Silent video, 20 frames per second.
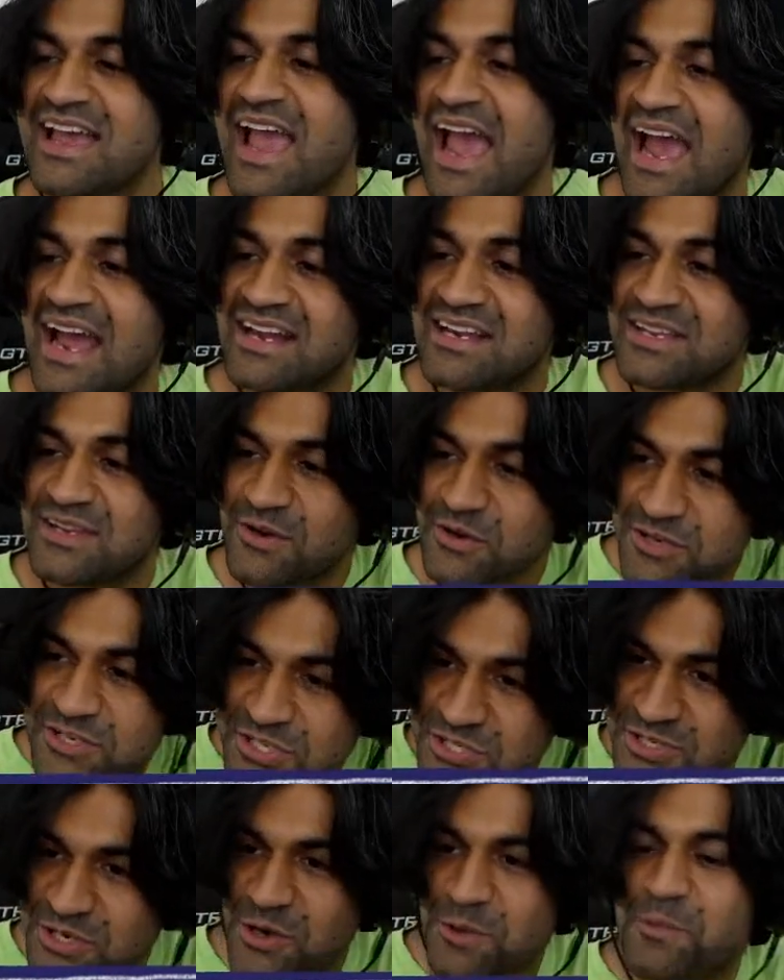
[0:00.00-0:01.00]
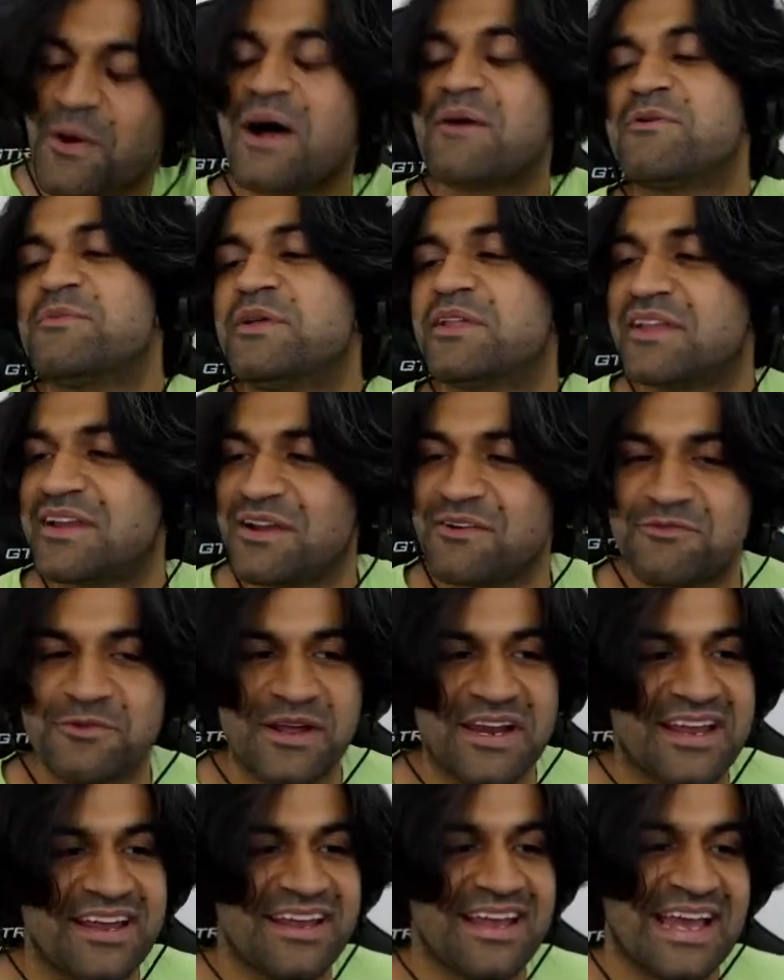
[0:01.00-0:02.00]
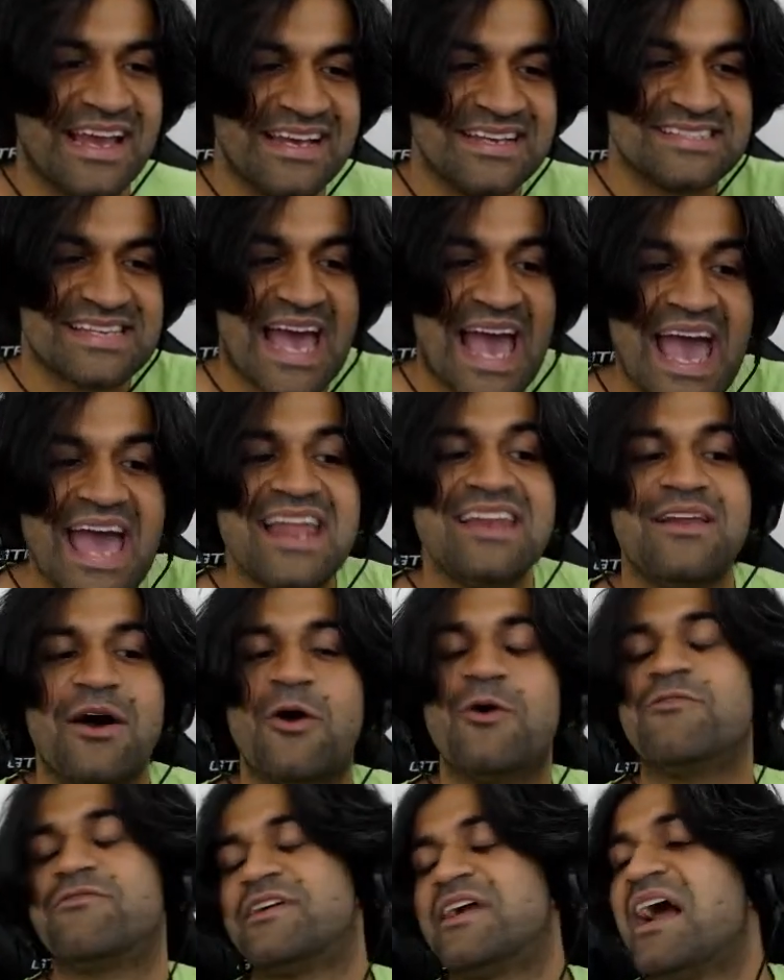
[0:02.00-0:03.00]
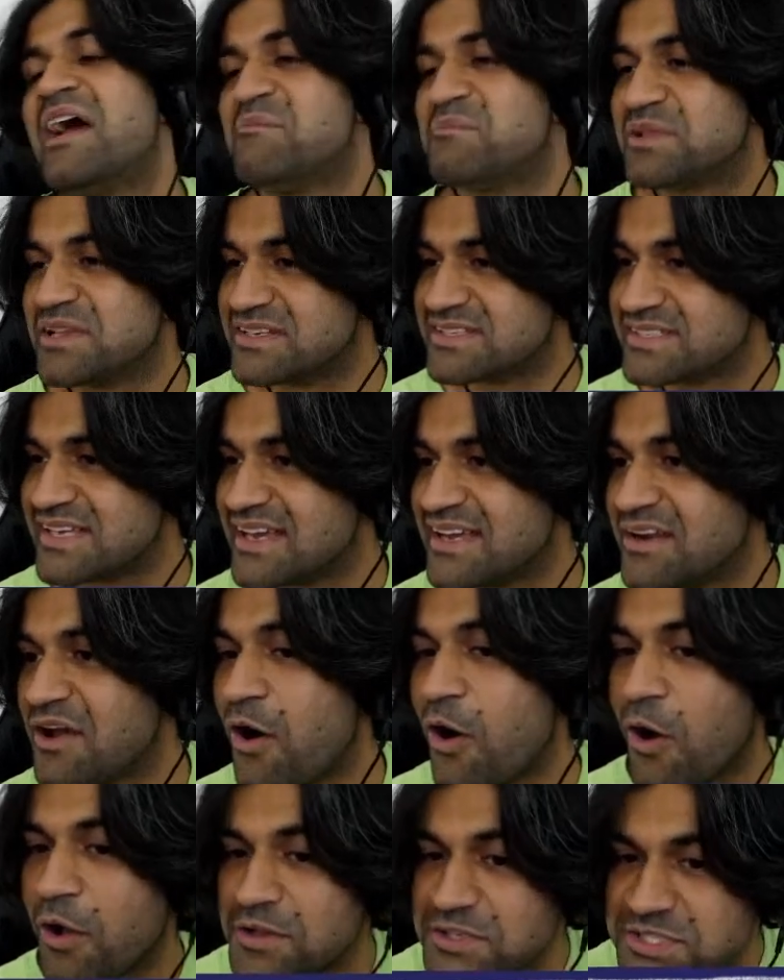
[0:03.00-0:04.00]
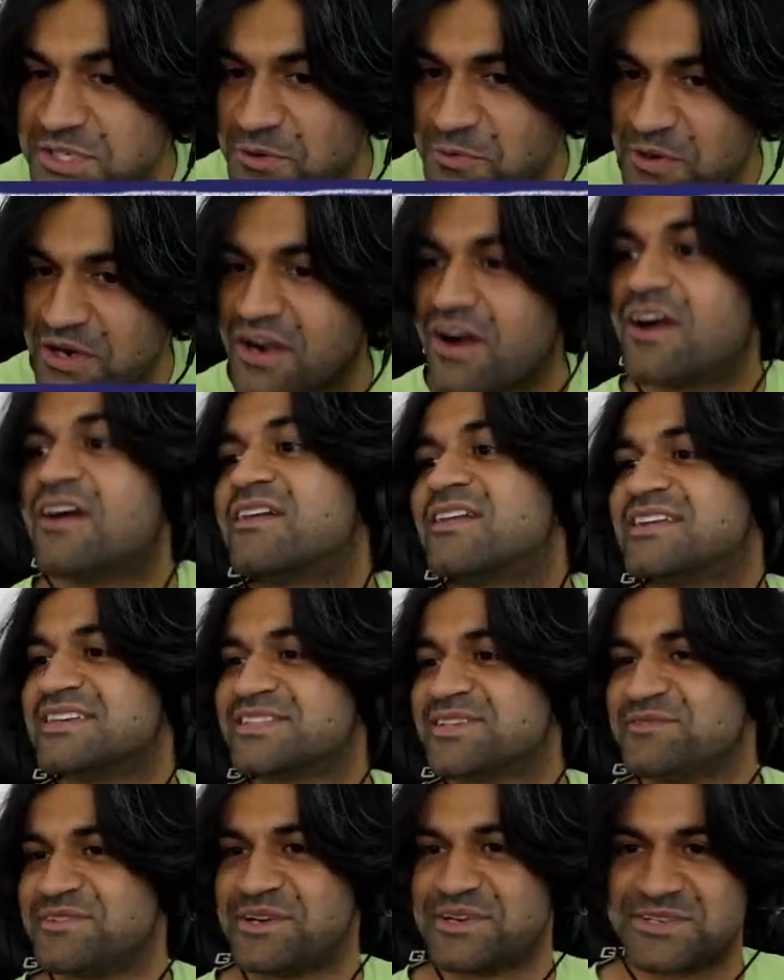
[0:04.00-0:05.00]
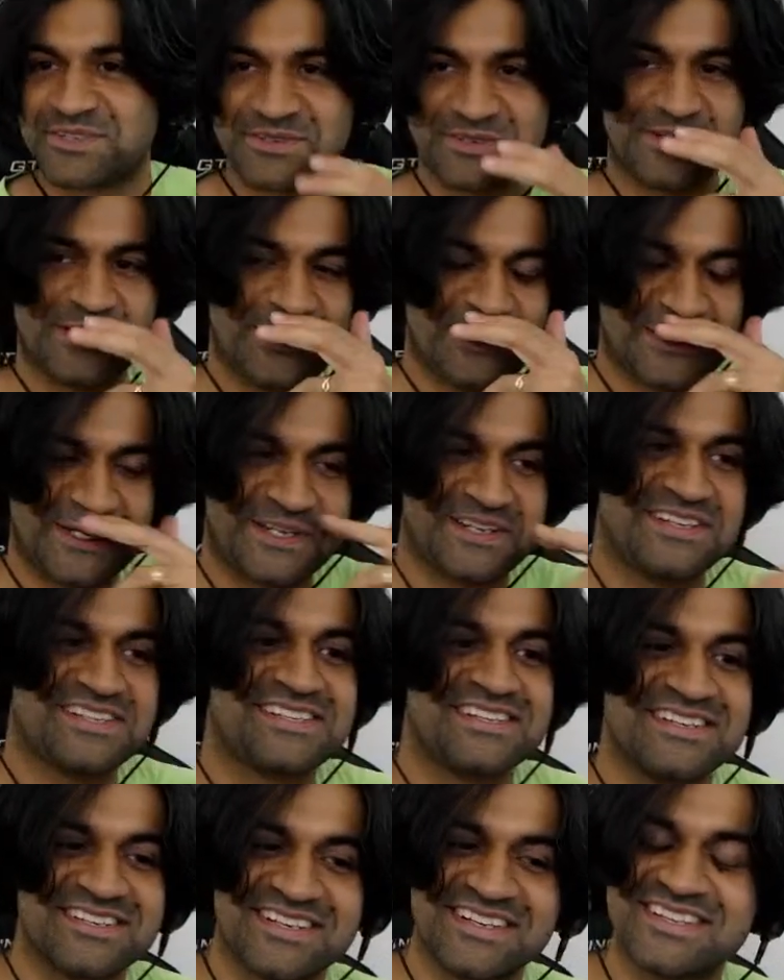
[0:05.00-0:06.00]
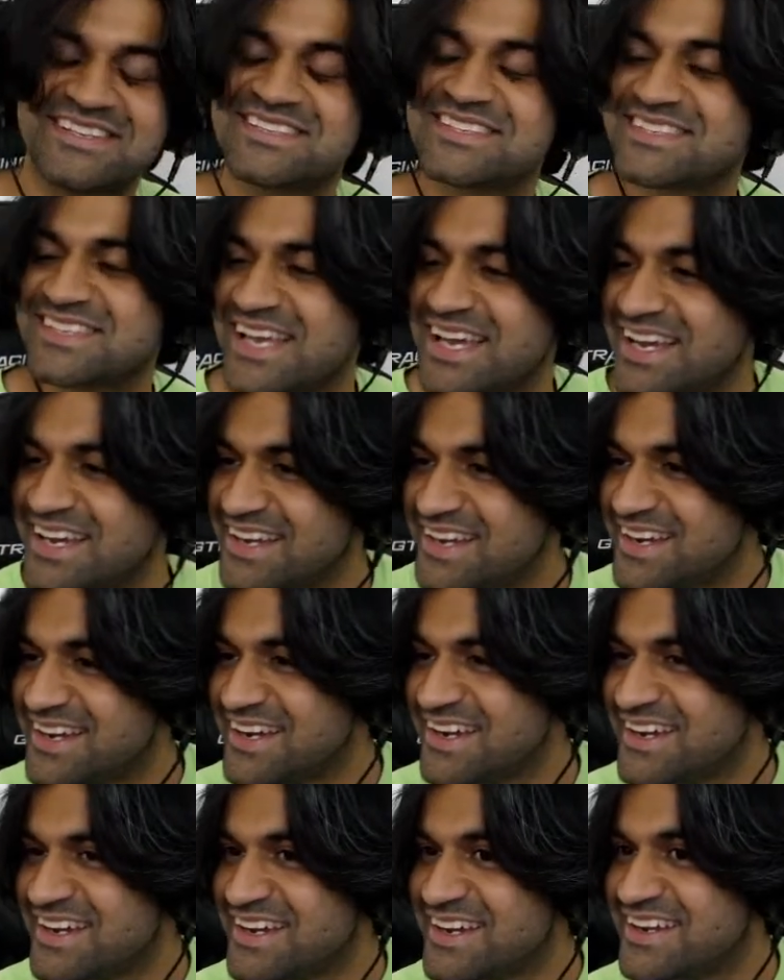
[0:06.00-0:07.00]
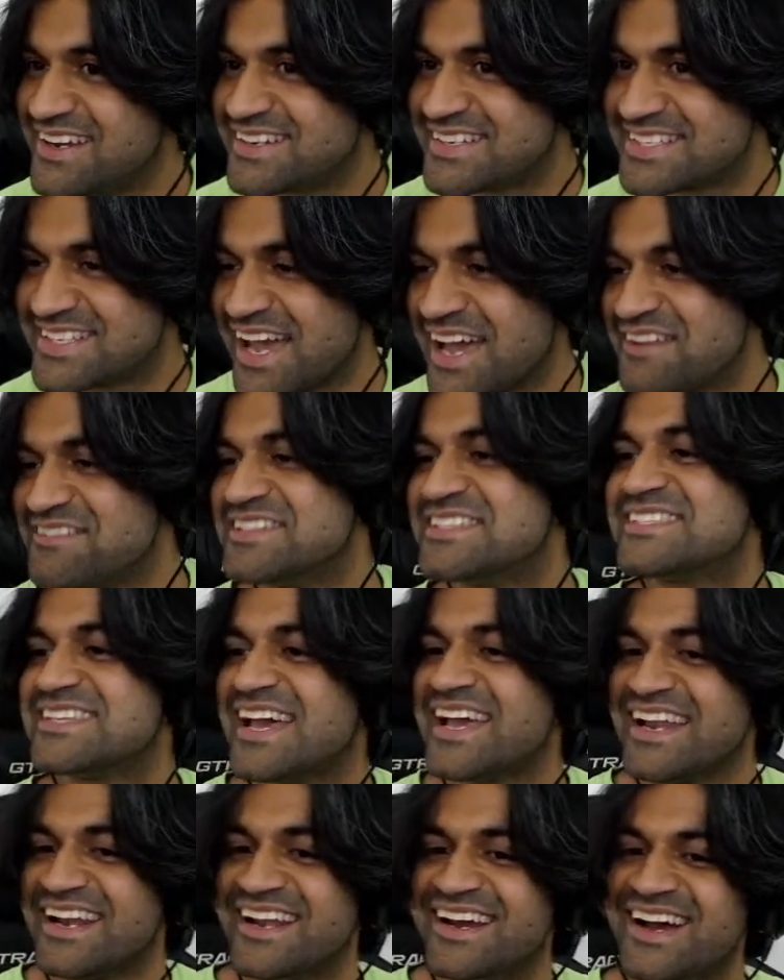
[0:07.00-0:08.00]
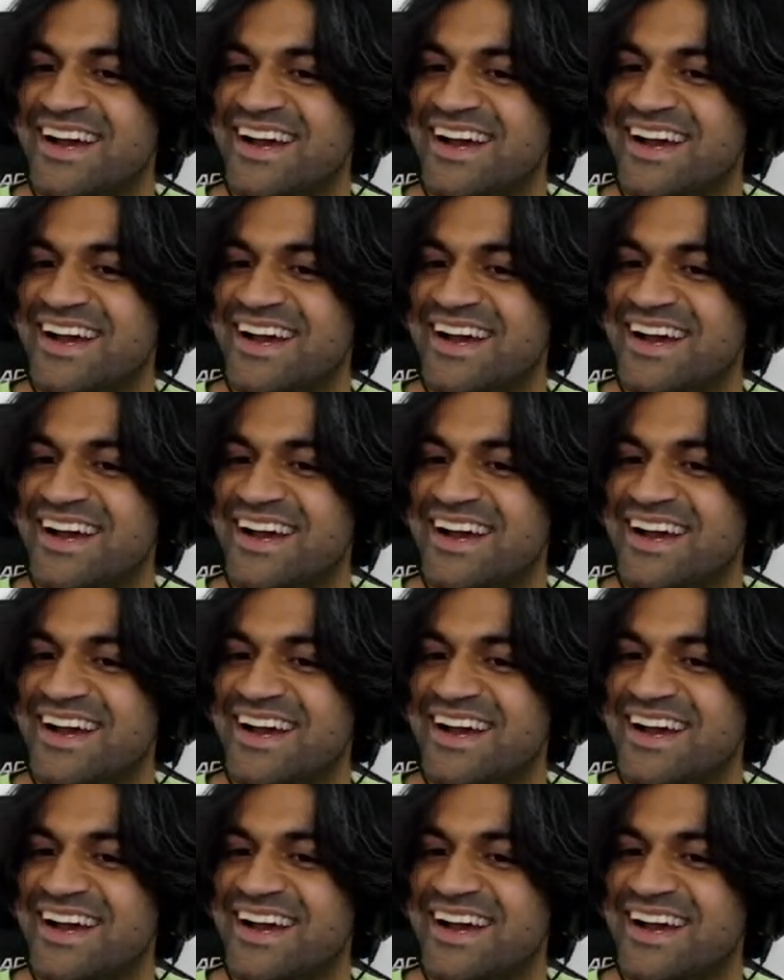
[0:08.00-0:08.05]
And your probability of winning is N over M plus N, also regardless of your strategic decisions. It's kind of insane,